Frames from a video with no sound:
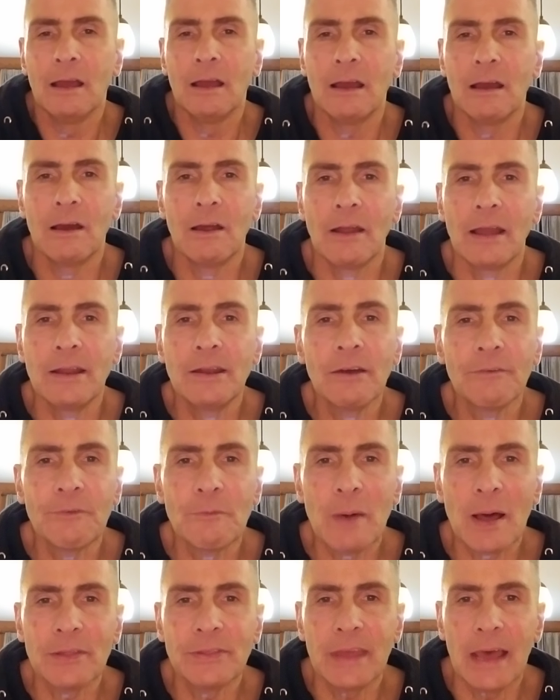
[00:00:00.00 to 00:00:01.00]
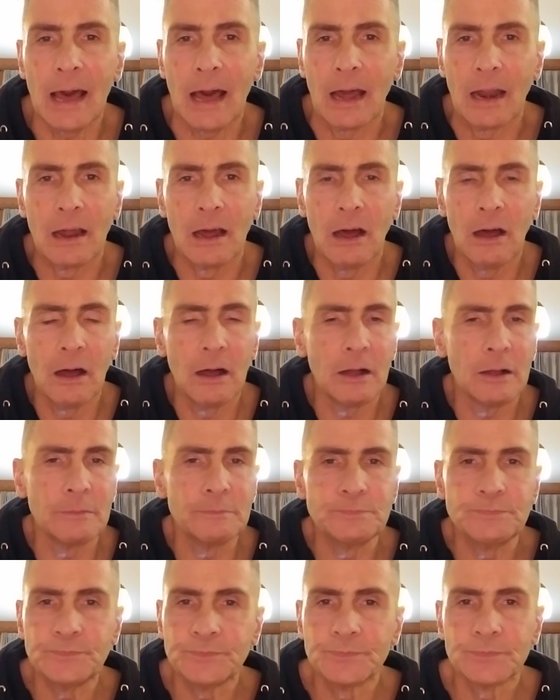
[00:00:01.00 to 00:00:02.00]
All right, enough about that.
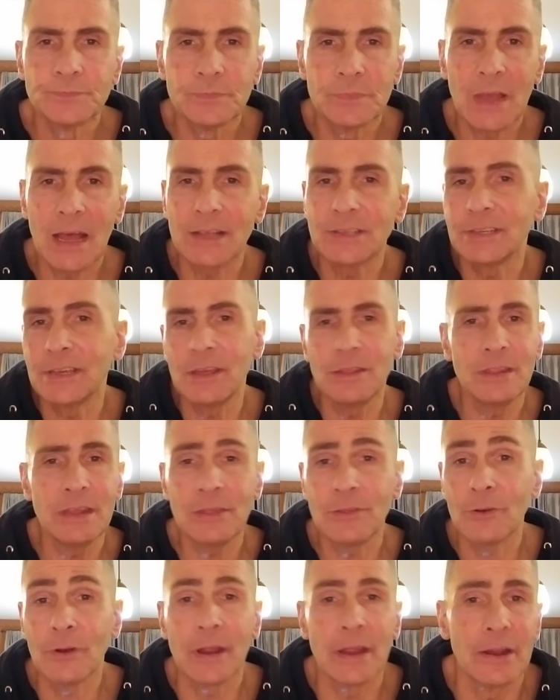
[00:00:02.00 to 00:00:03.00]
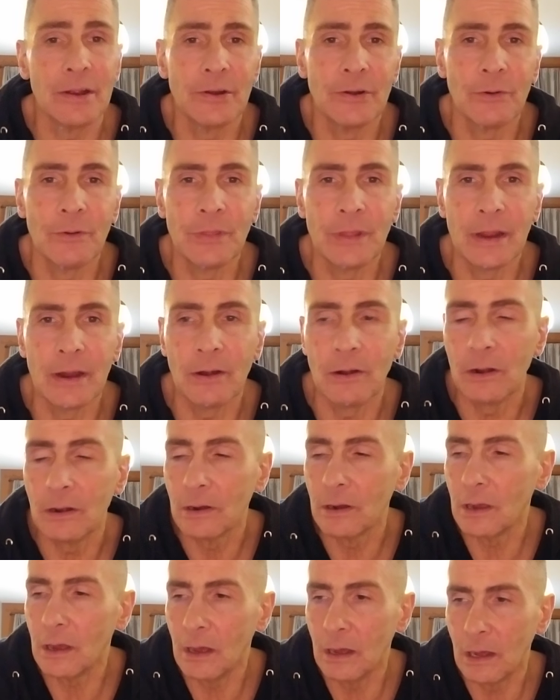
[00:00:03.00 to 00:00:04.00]
That's neither here nor there.
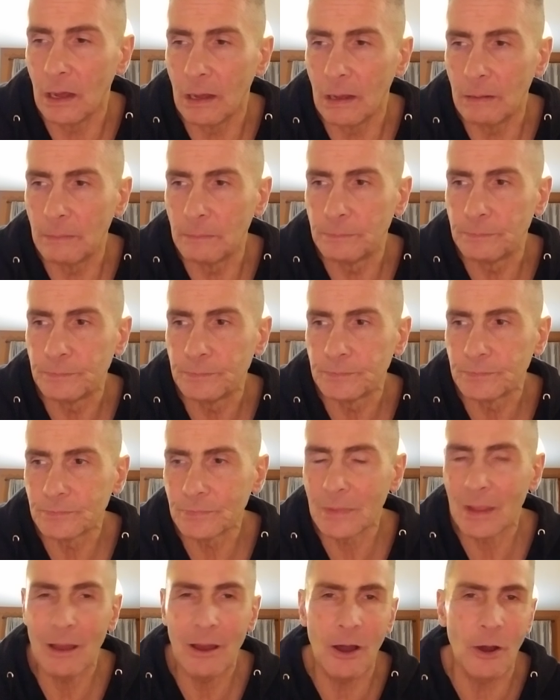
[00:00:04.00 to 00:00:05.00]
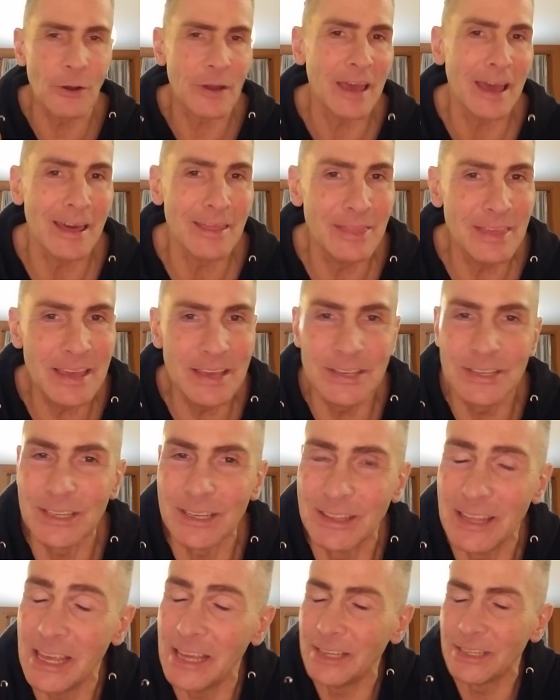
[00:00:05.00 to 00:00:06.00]
Okay,
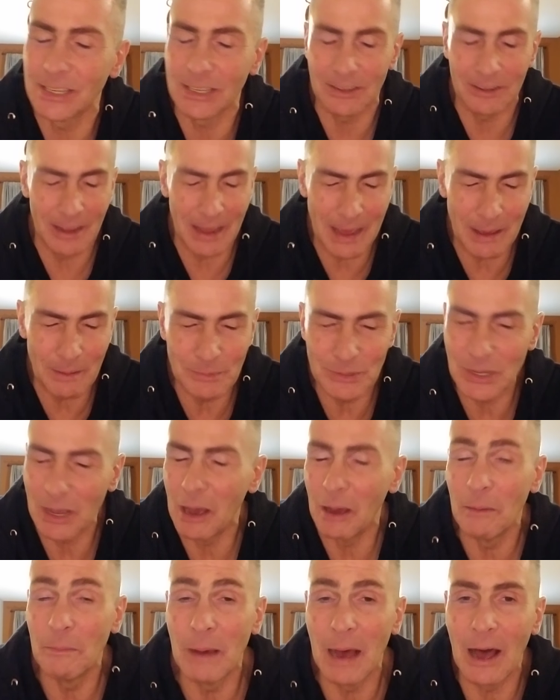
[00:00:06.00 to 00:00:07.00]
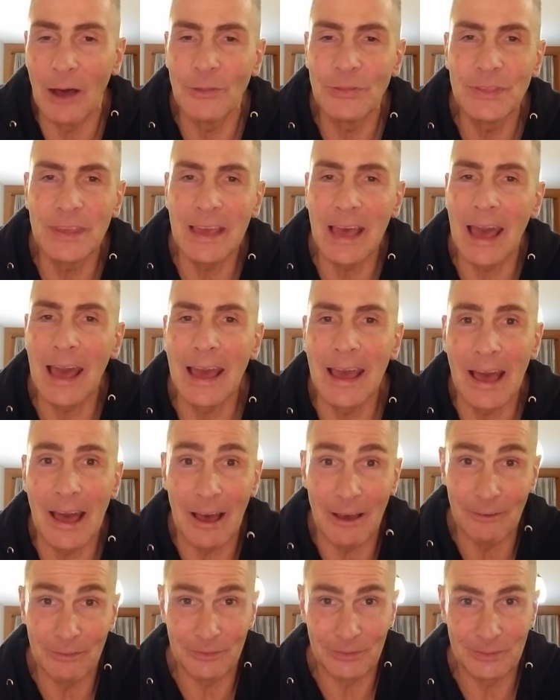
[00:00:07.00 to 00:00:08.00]
these claims about the
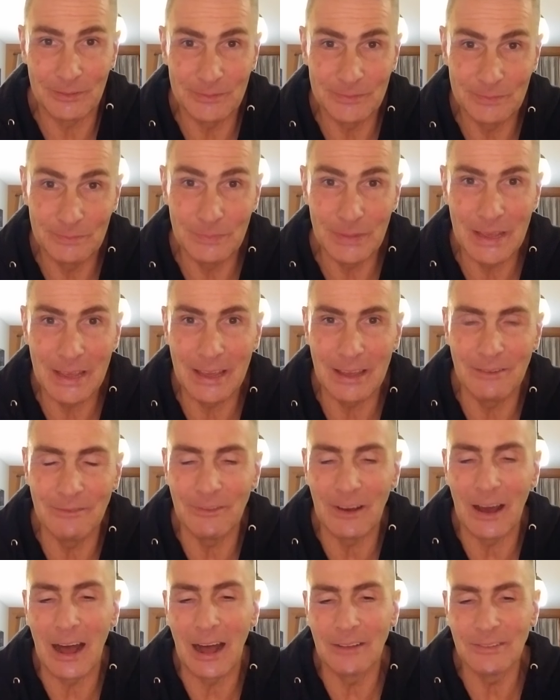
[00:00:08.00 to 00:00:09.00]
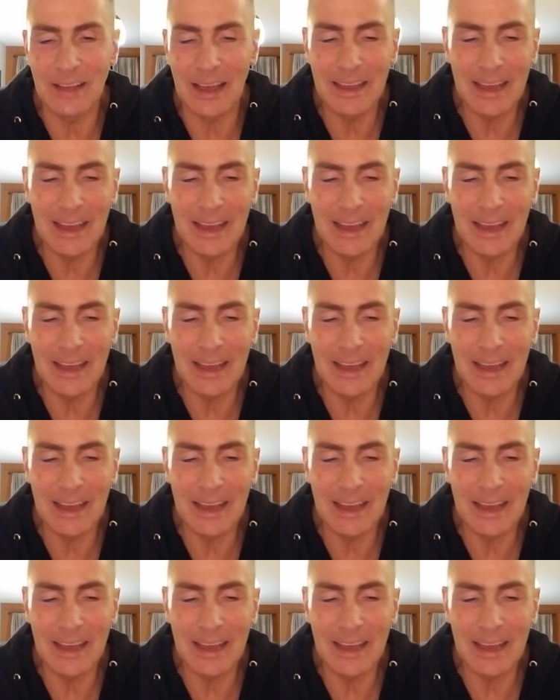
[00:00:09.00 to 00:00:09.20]
AF being involved.